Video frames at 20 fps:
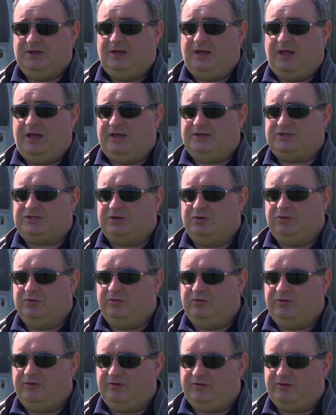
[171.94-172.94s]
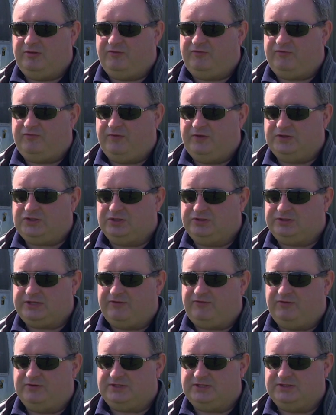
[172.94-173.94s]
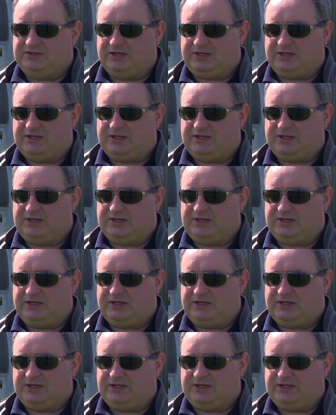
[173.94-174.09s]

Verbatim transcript: Uh, so the, the, visual differences,